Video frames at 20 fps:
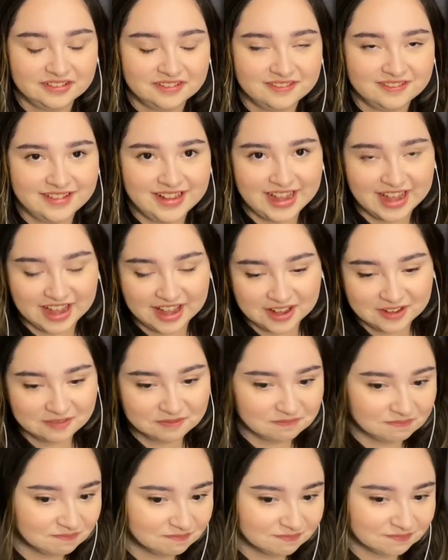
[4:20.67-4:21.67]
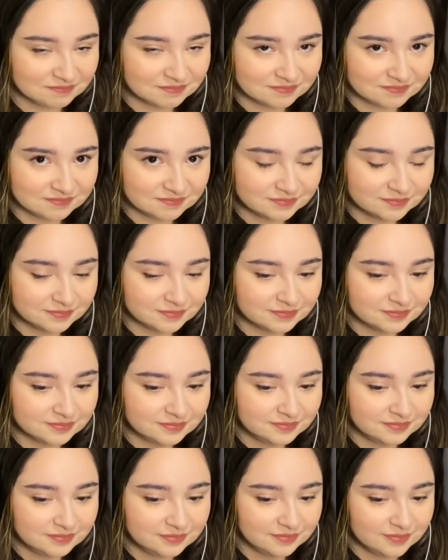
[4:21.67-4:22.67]
Wait.
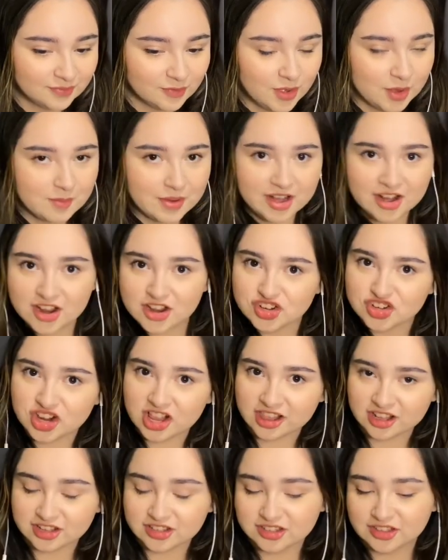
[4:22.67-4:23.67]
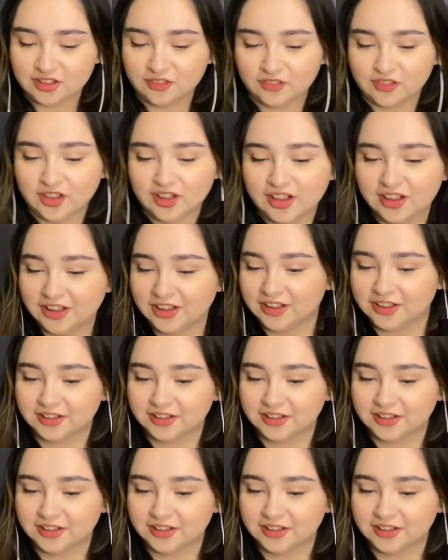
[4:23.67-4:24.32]
Why am I not jealous? The fuck?